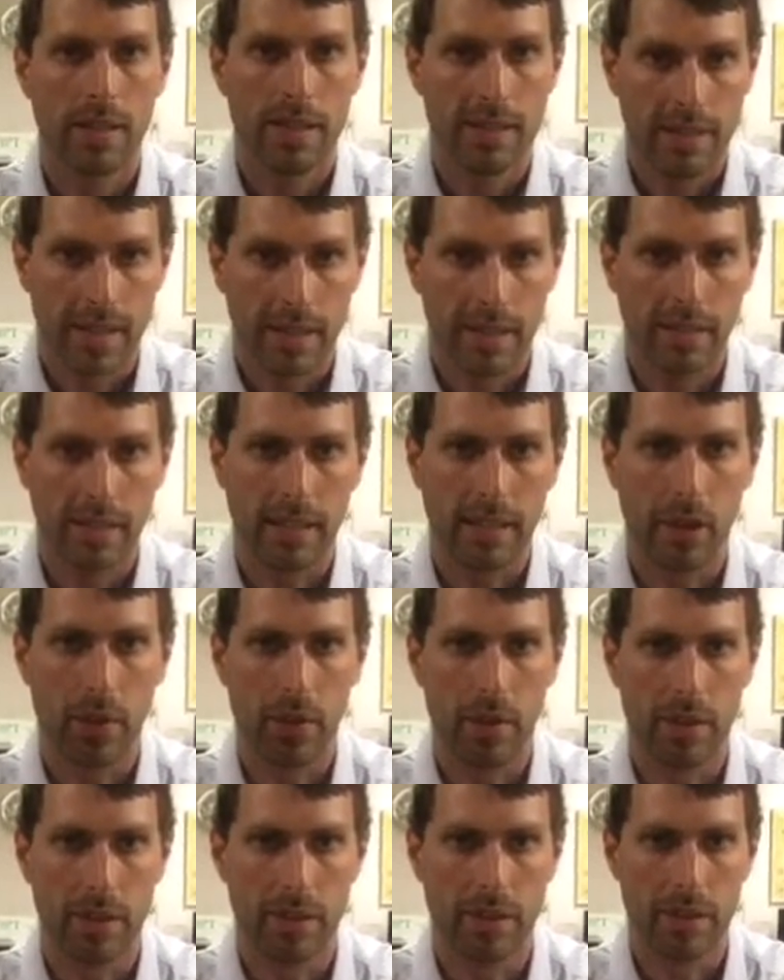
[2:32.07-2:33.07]
Second thing I
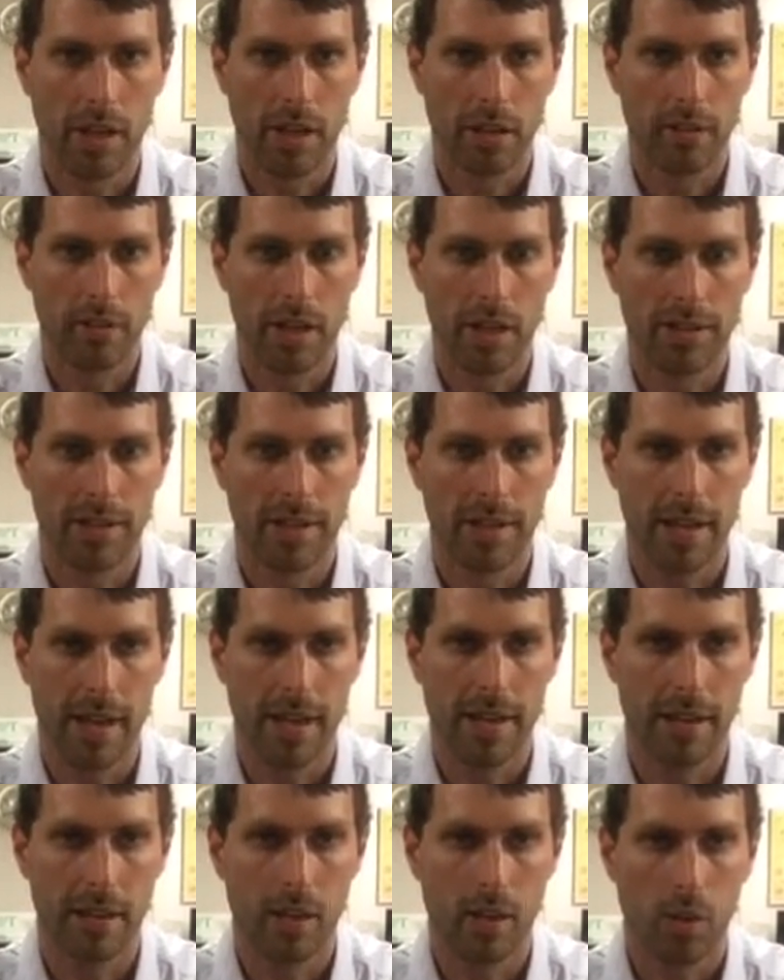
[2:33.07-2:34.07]
wanted to talk about
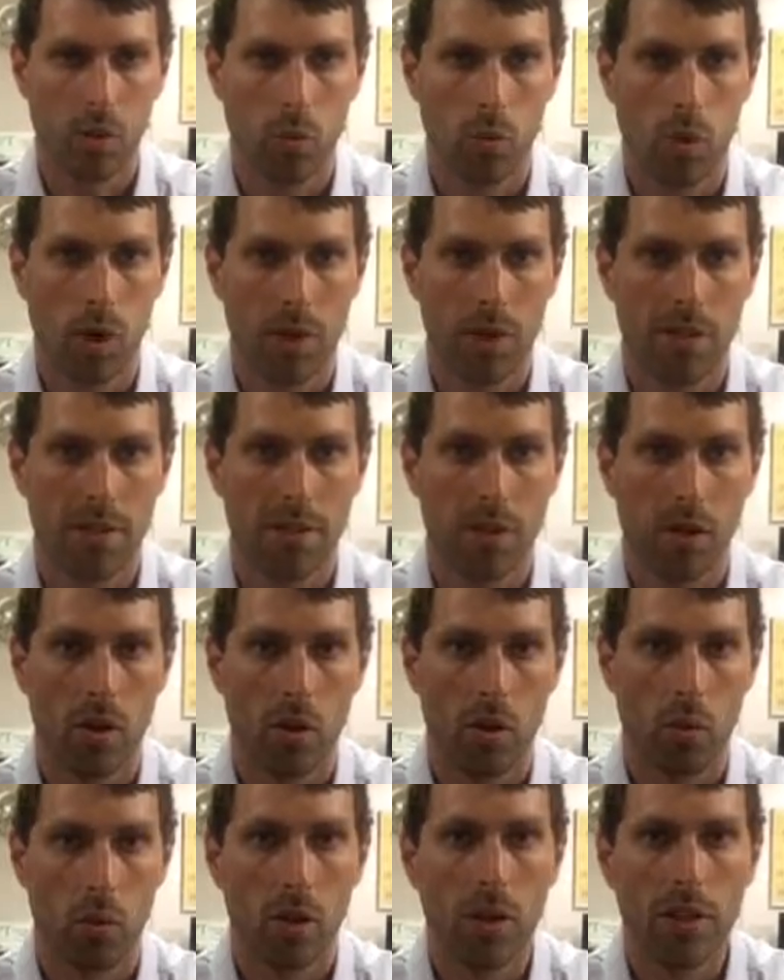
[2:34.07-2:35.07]
today was,
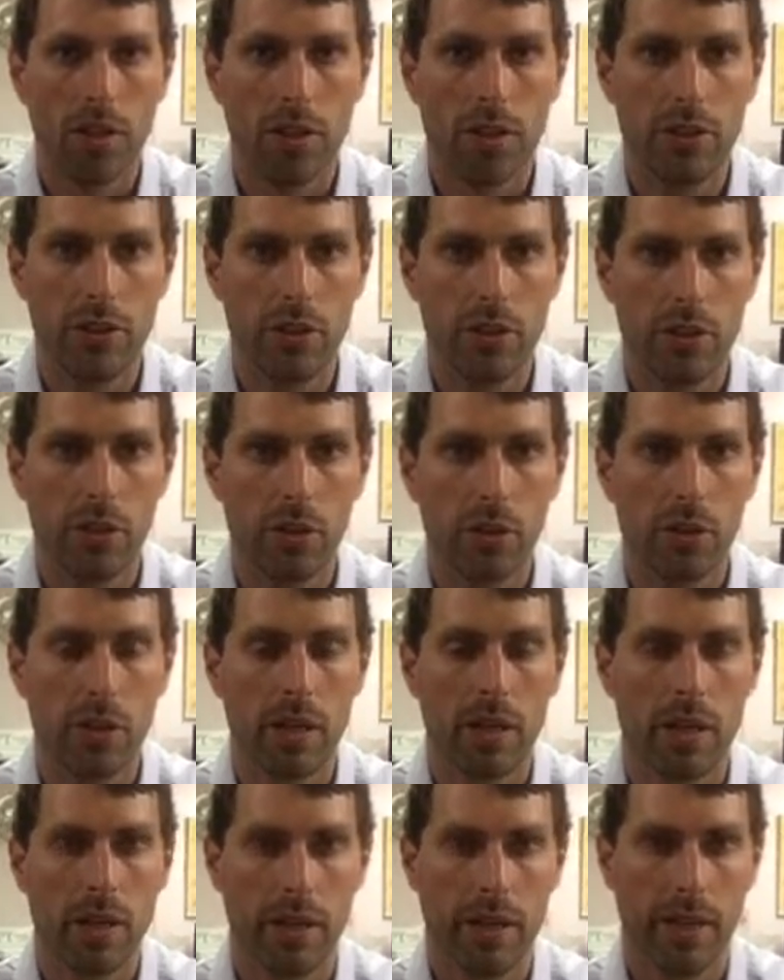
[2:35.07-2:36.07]
what do you do
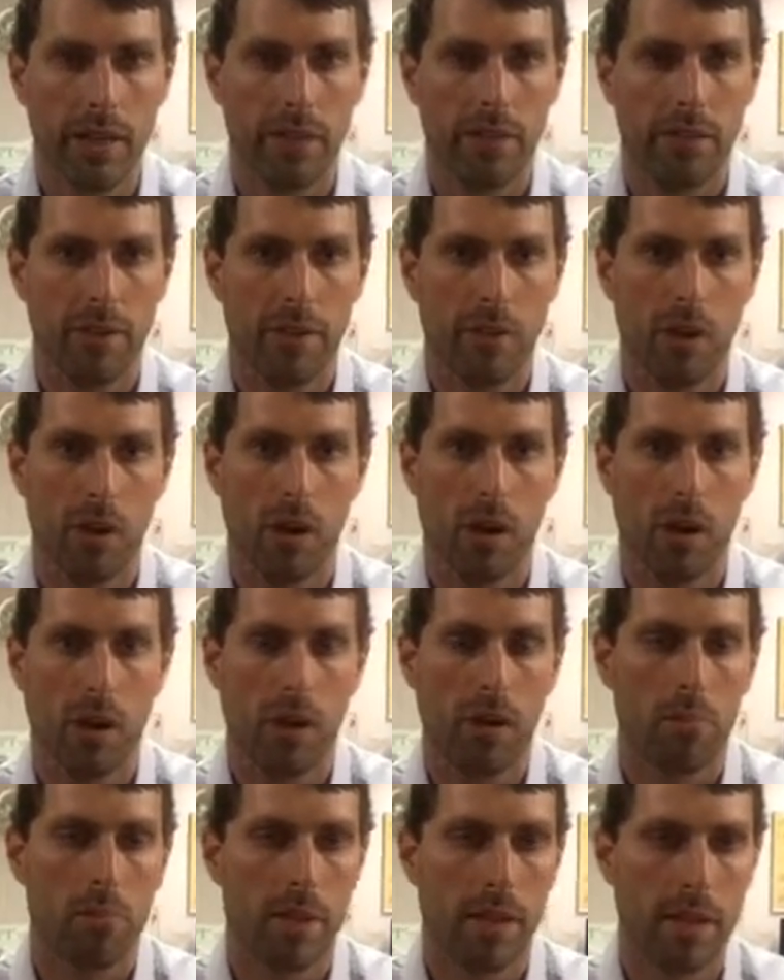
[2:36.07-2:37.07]
if you
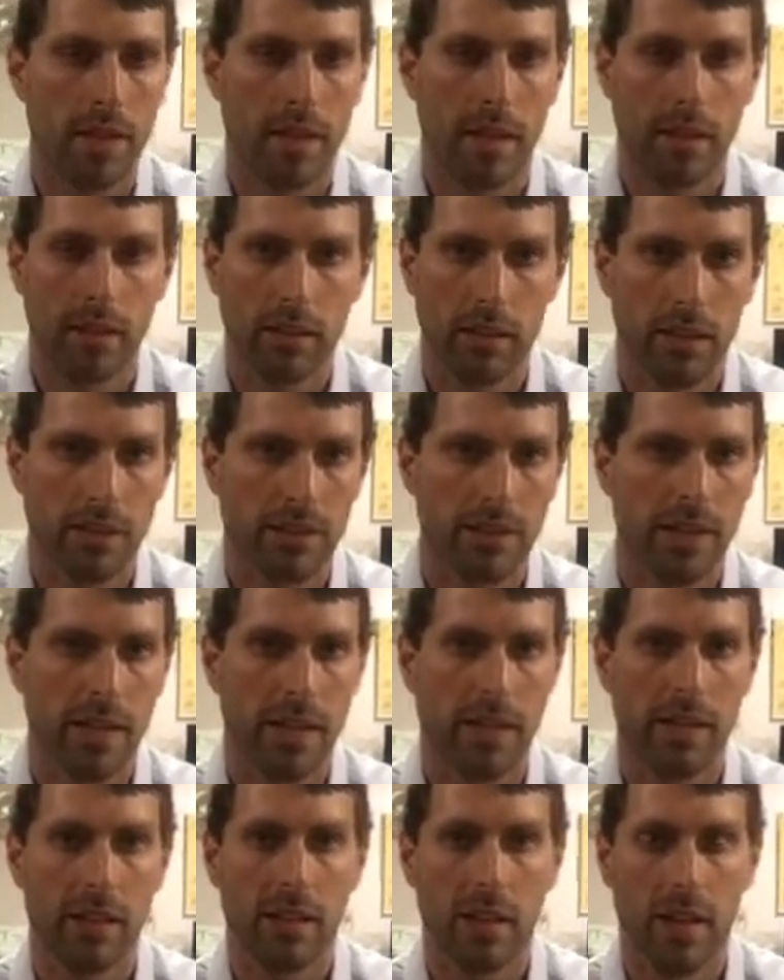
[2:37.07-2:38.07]
are bending,
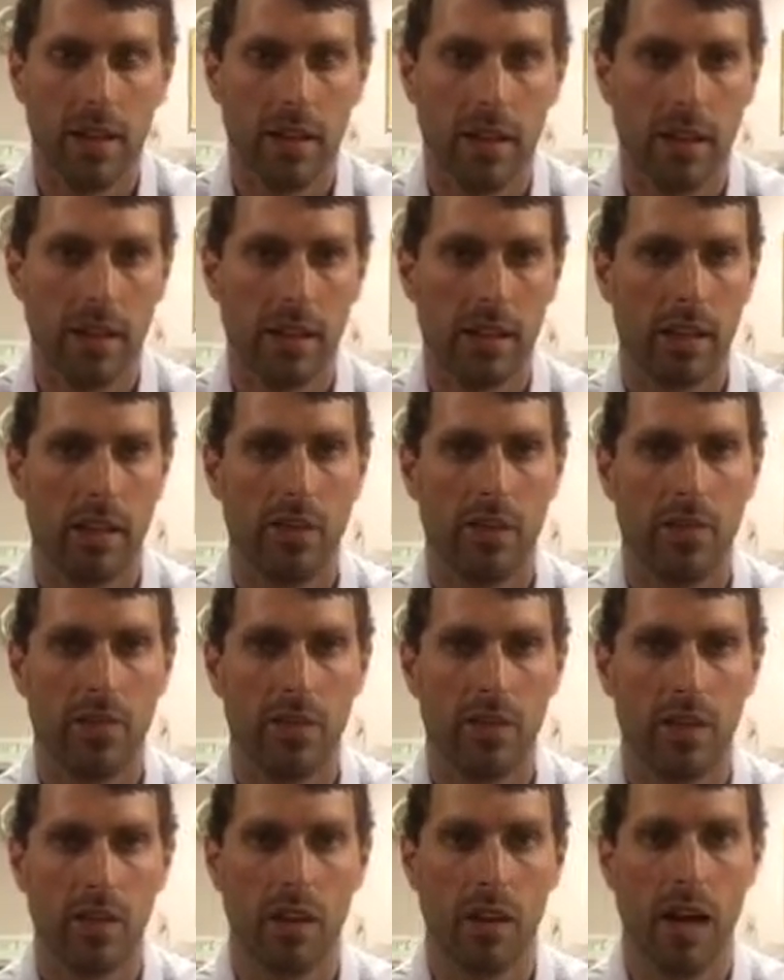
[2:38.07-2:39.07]
lifting, carrying, and you
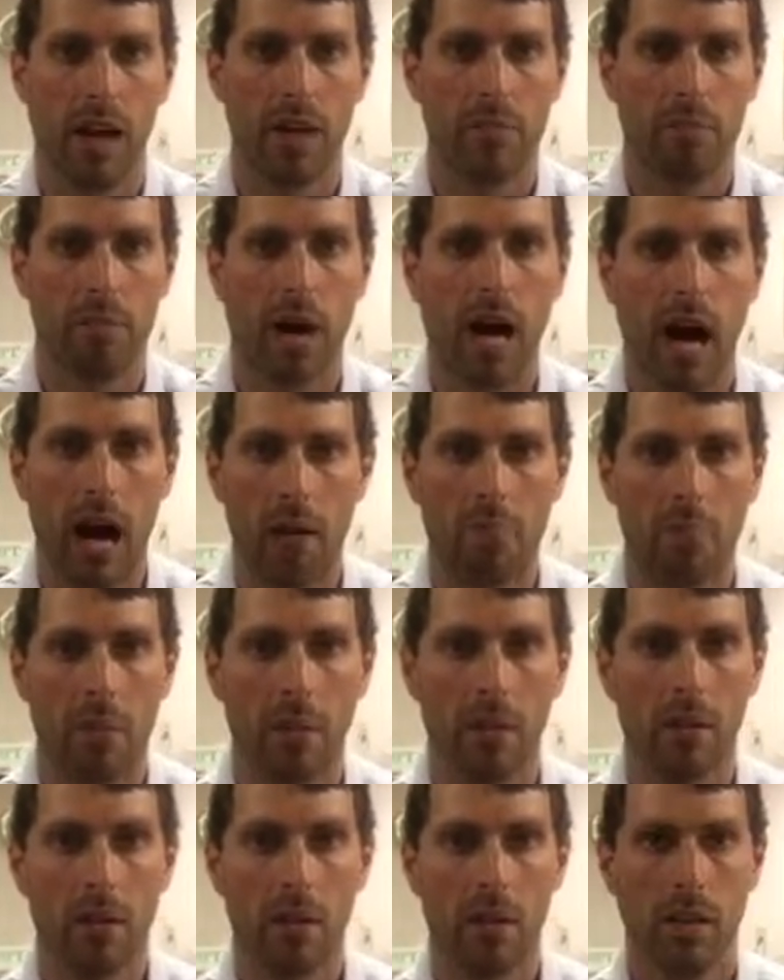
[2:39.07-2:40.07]
feel that pop
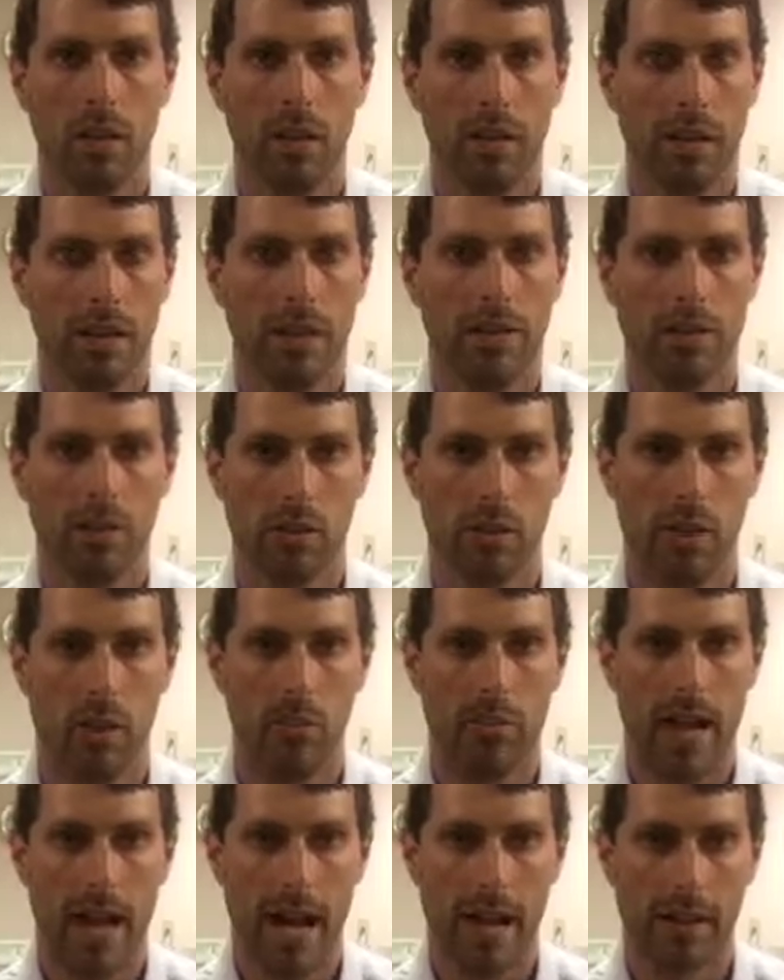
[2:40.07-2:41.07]
in your
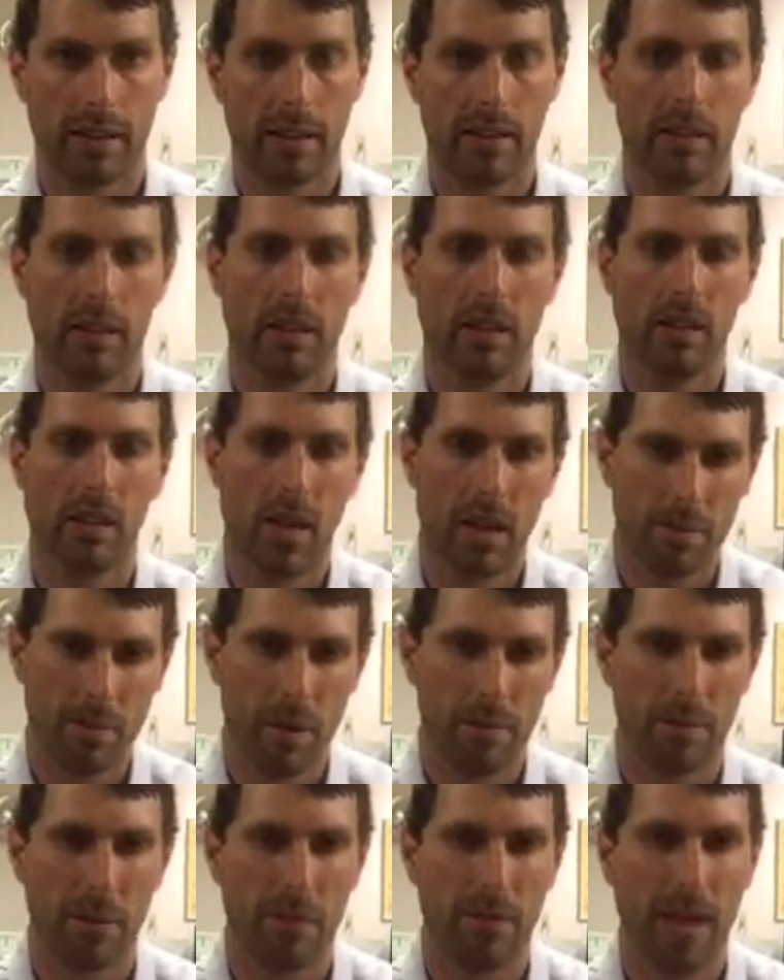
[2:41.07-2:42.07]
low back? A lot of
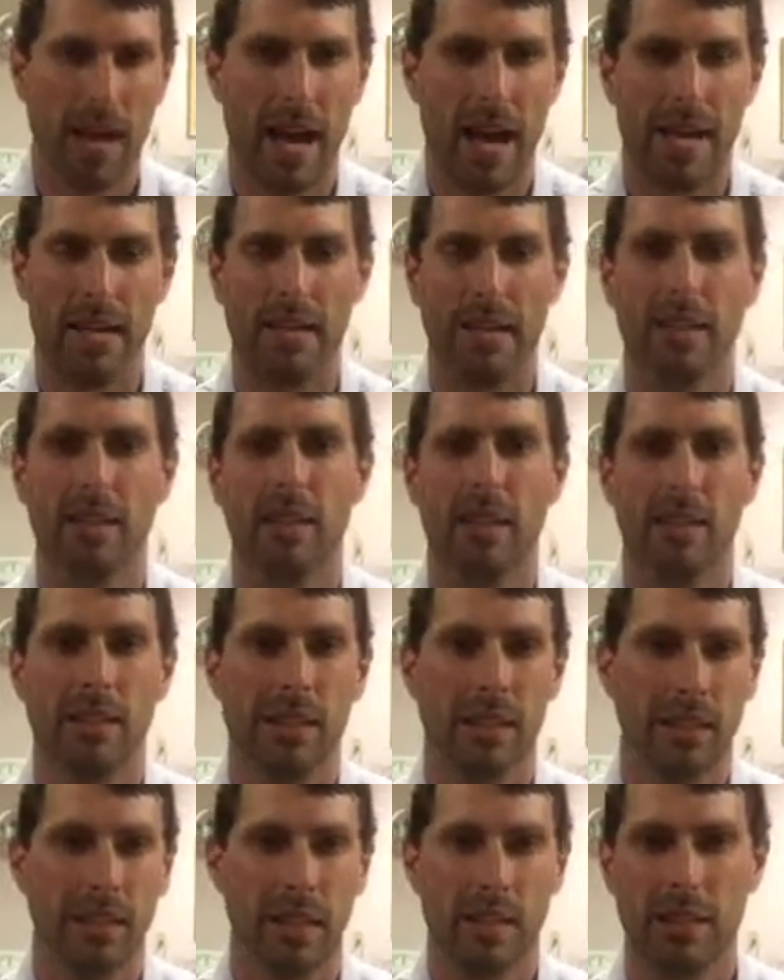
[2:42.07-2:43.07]
people have had it.
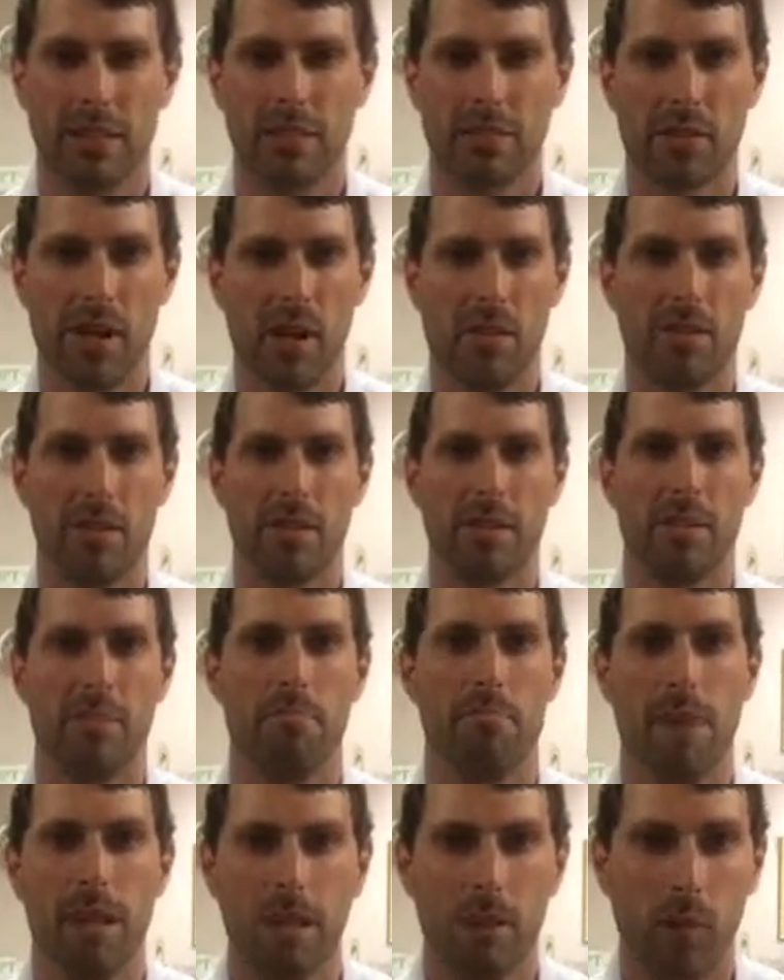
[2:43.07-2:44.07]
They kind of describe it as the
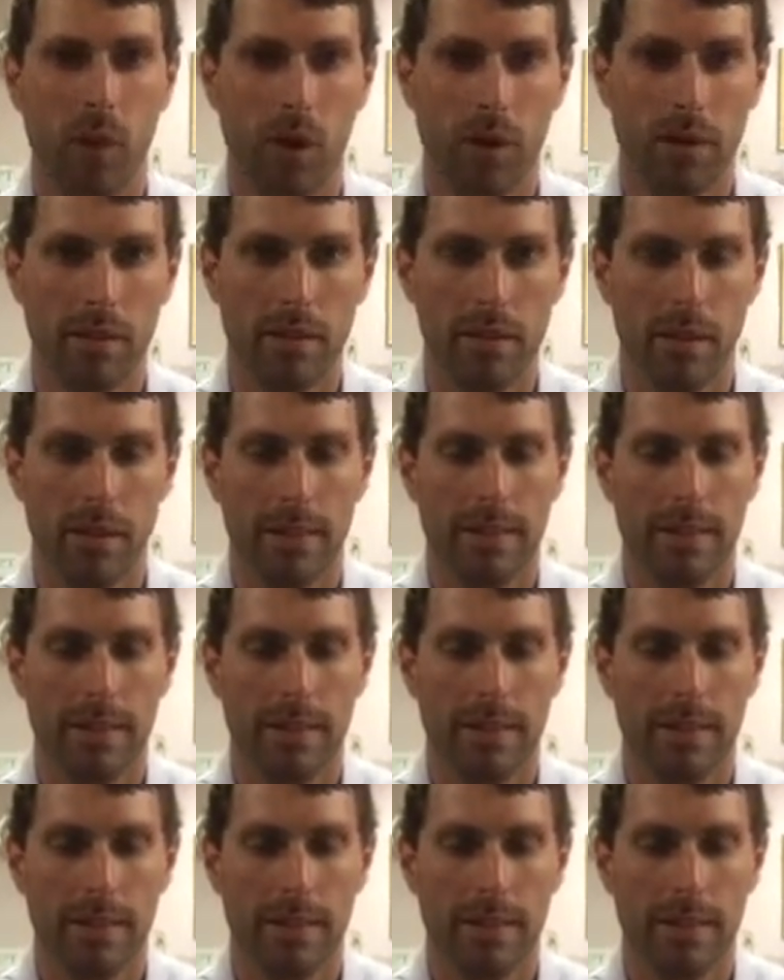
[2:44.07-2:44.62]
big one.